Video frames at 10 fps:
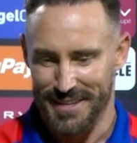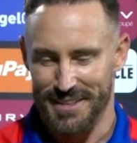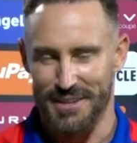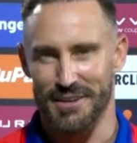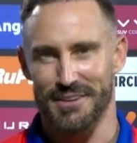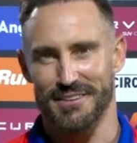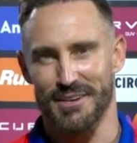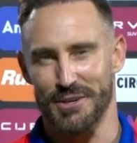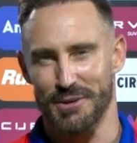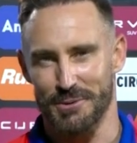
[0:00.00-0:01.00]
the
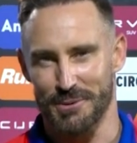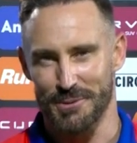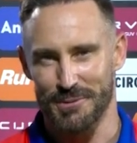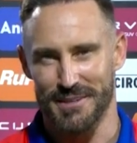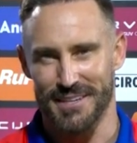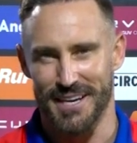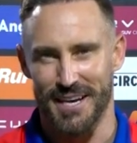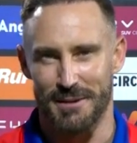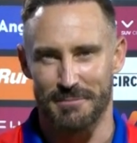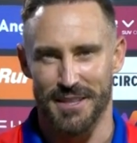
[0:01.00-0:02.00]
new rule
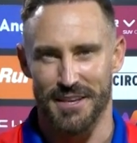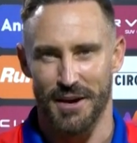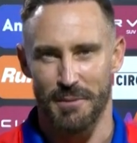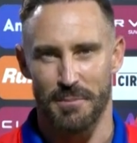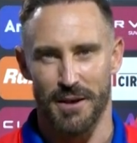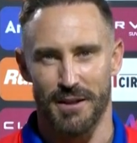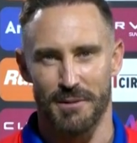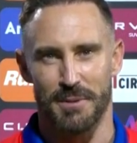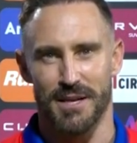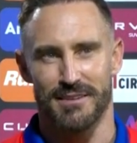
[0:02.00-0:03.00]
in the
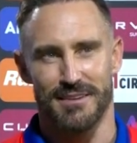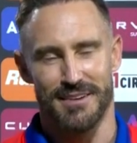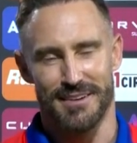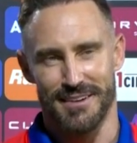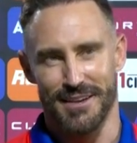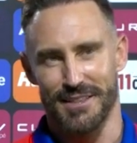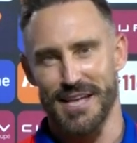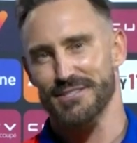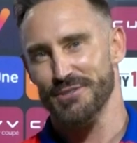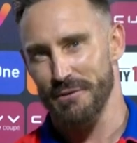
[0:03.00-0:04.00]
IPL, but
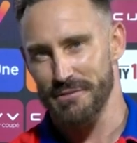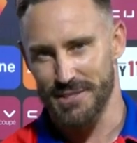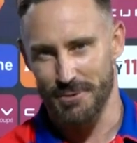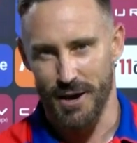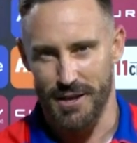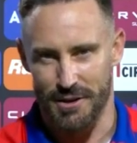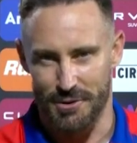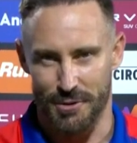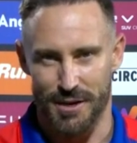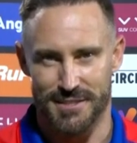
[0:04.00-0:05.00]
this is obviously why that
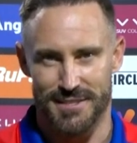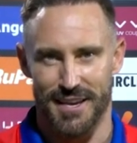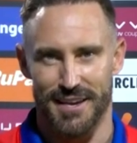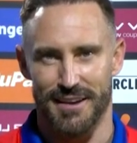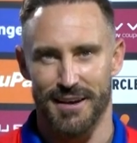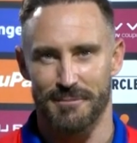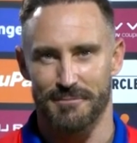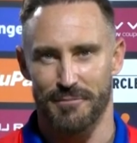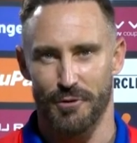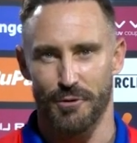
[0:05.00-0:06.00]
rule is there
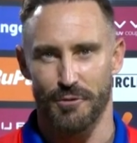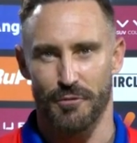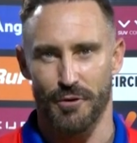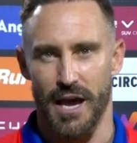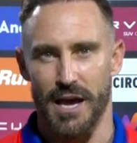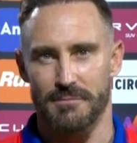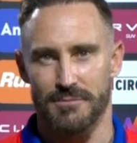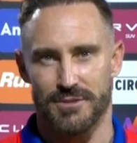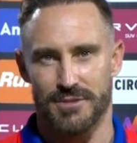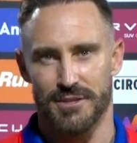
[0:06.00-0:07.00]
for
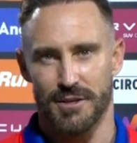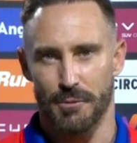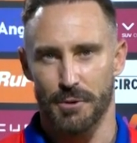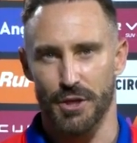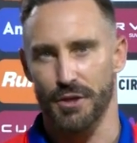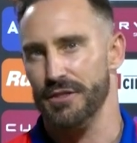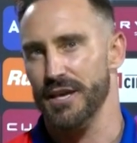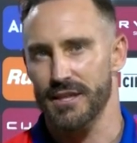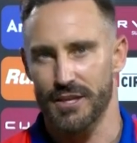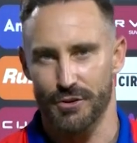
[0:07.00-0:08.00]
games. When you
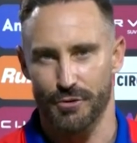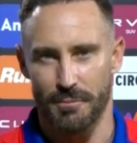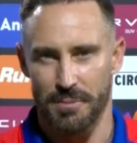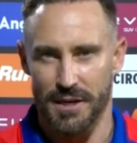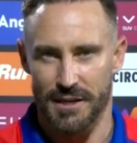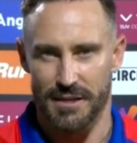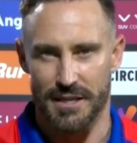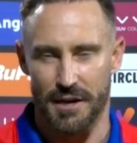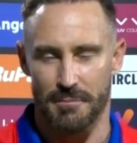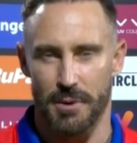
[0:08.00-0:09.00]
think that you're completely
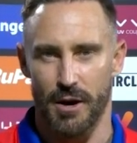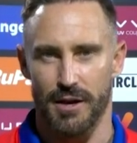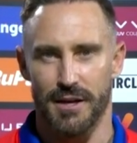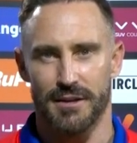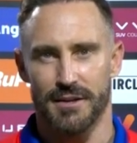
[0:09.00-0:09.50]
dead and buried,